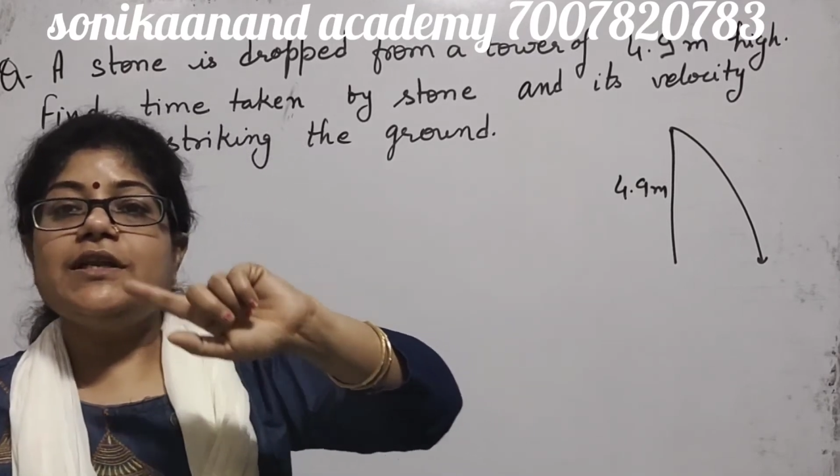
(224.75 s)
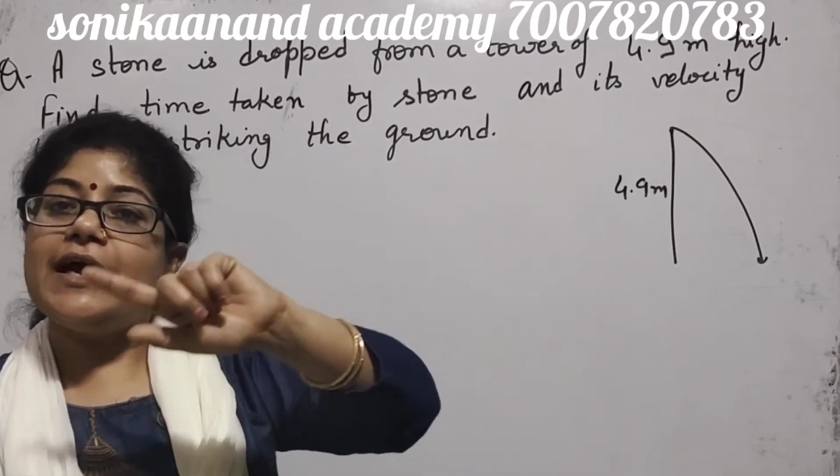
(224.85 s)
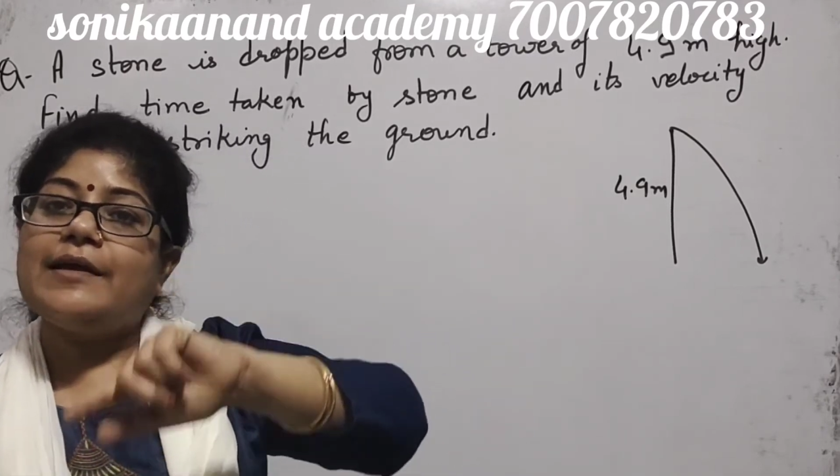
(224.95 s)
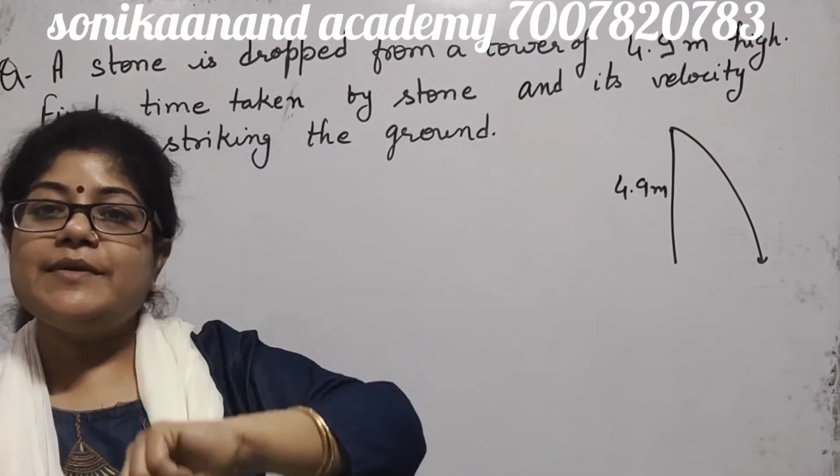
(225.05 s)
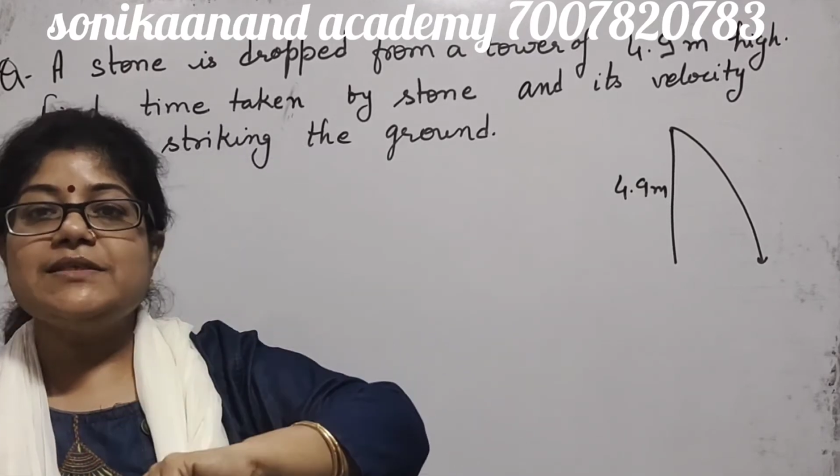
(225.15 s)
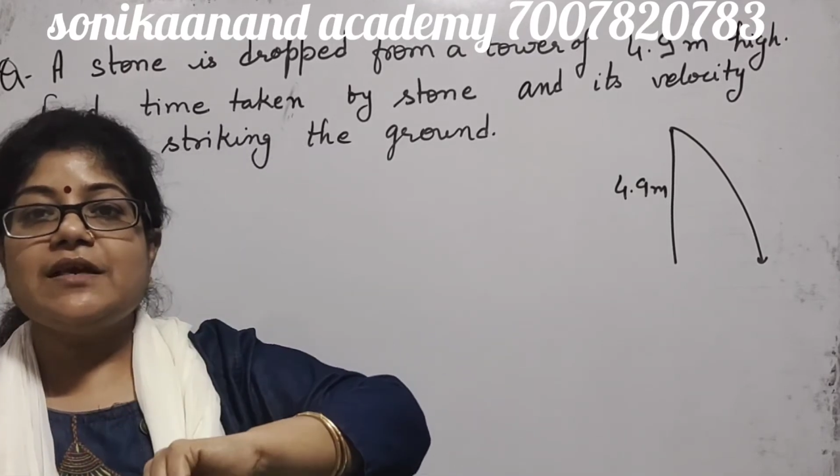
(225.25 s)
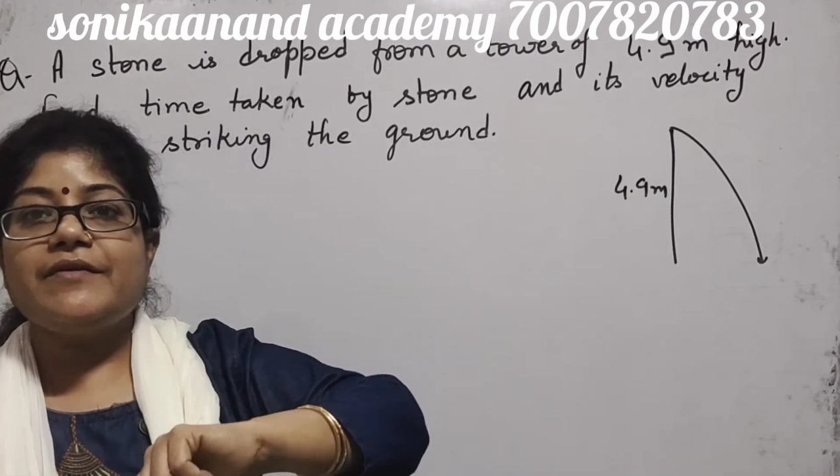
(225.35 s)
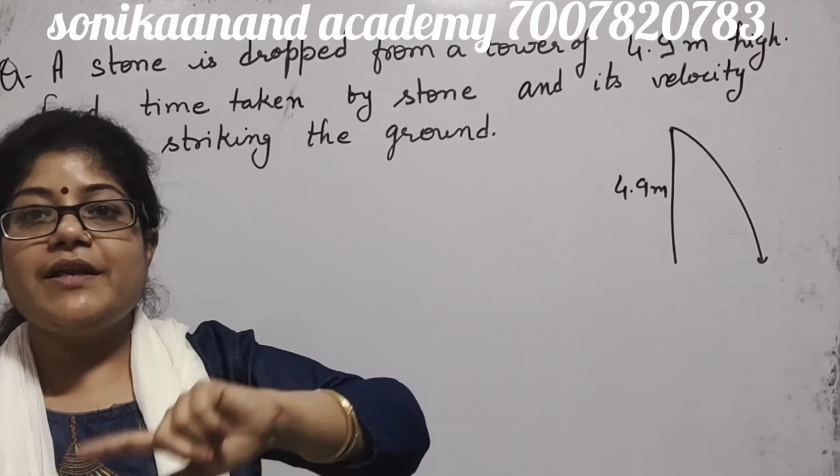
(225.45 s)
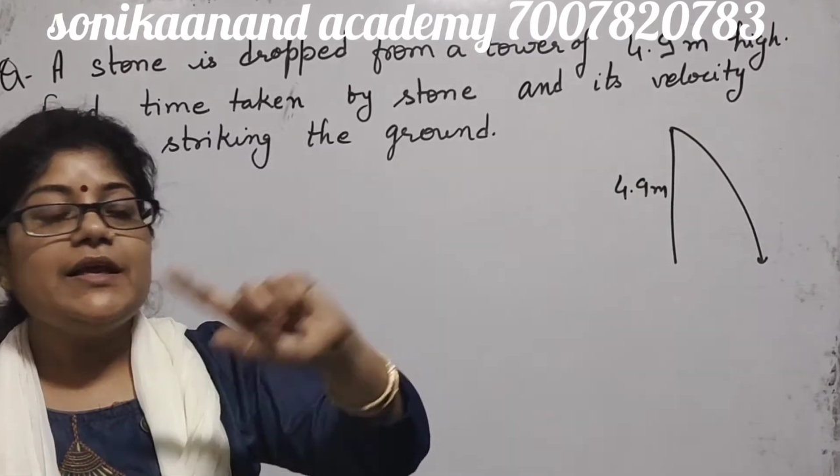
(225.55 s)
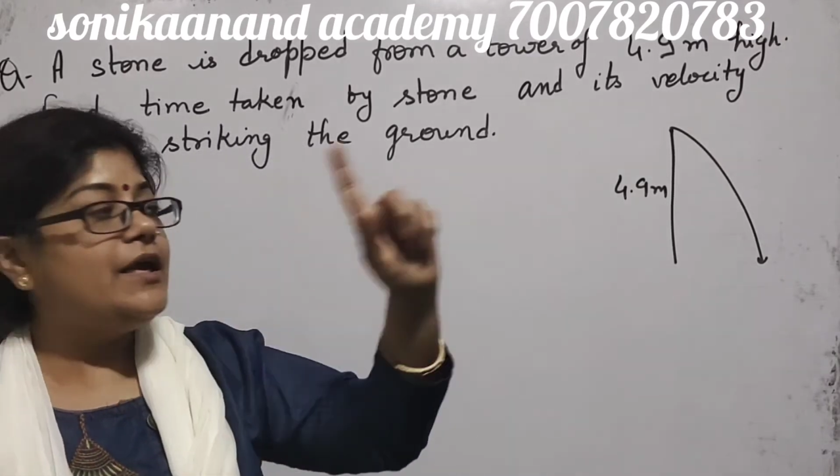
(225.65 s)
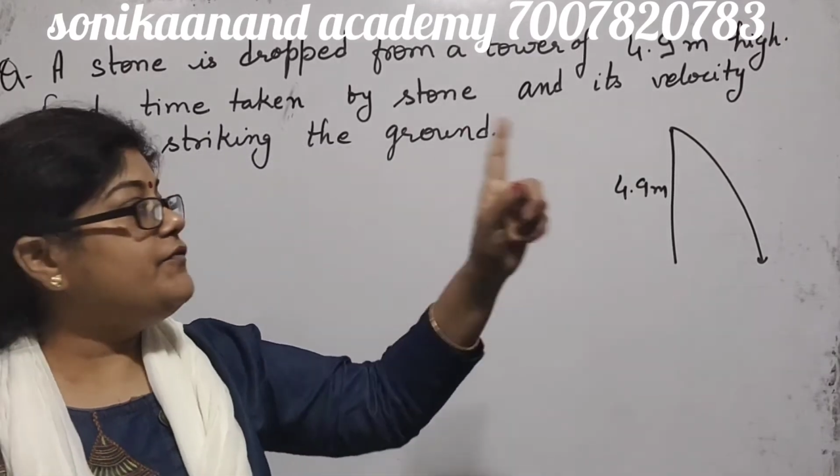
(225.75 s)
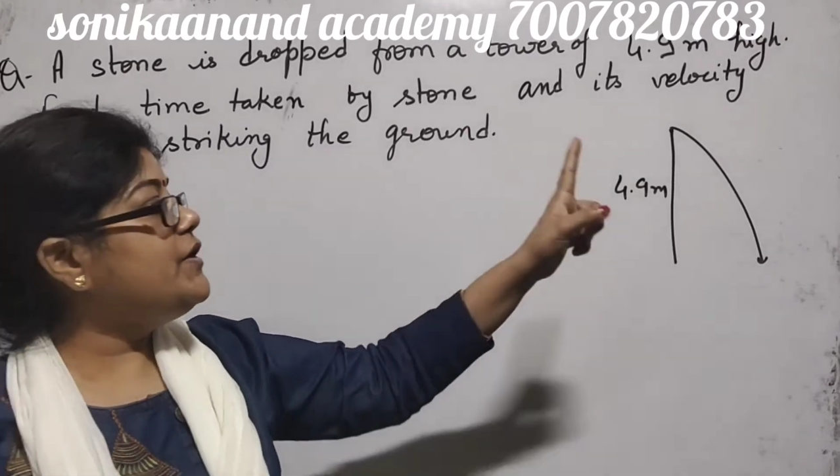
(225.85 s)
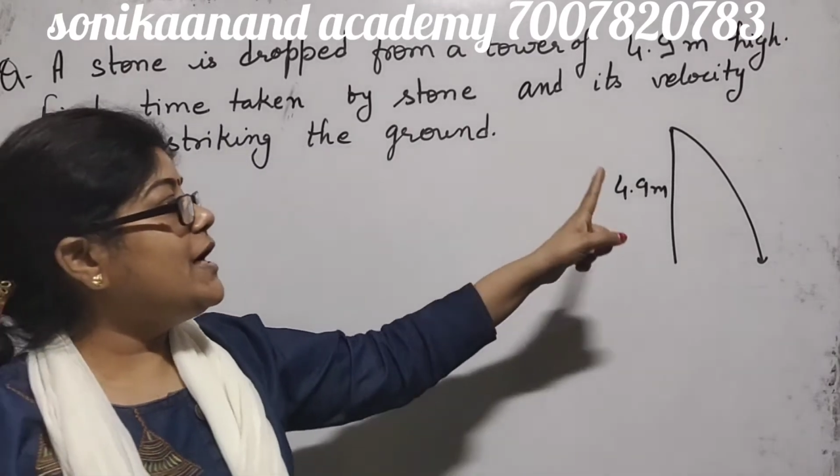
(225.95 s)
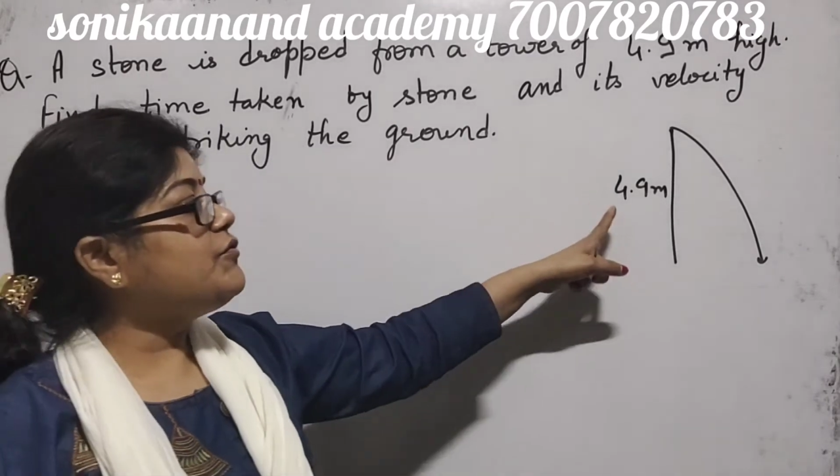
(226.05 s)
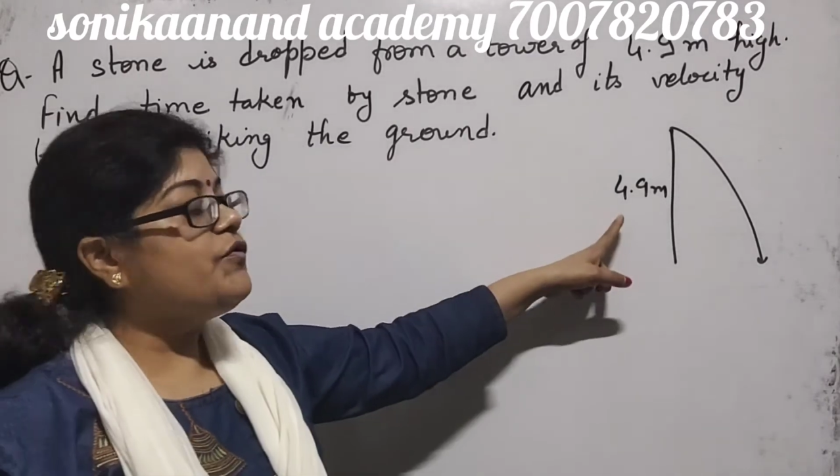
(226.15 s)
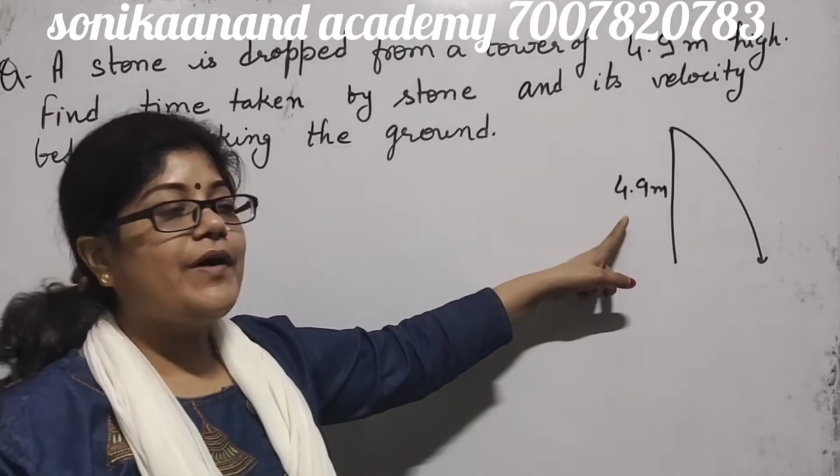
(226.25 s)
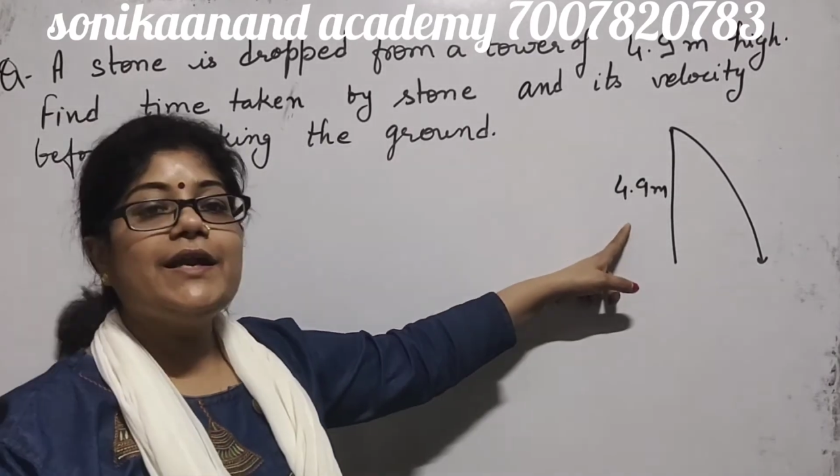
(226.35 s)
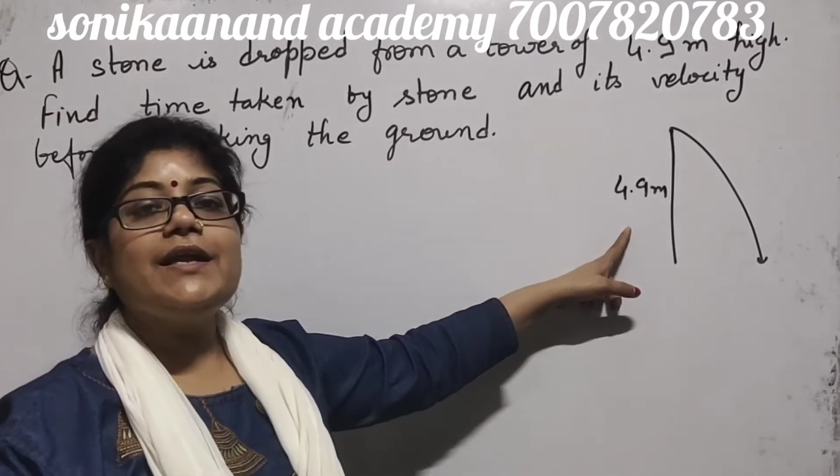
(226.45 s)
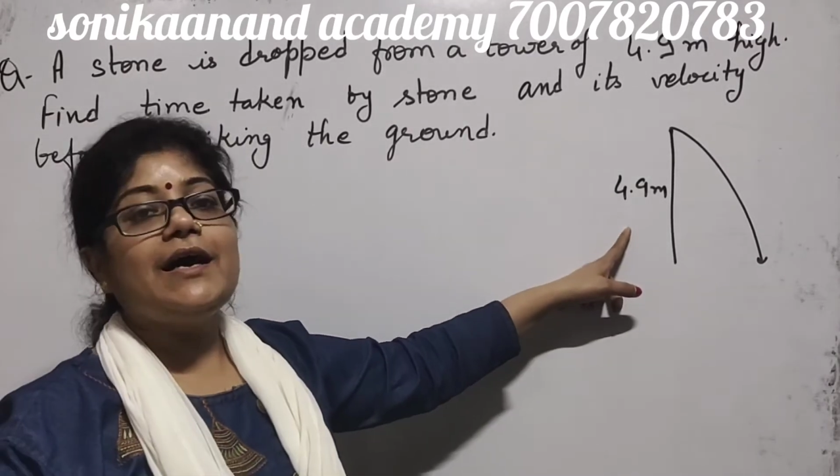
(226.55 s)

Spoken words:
time is given and we have to find the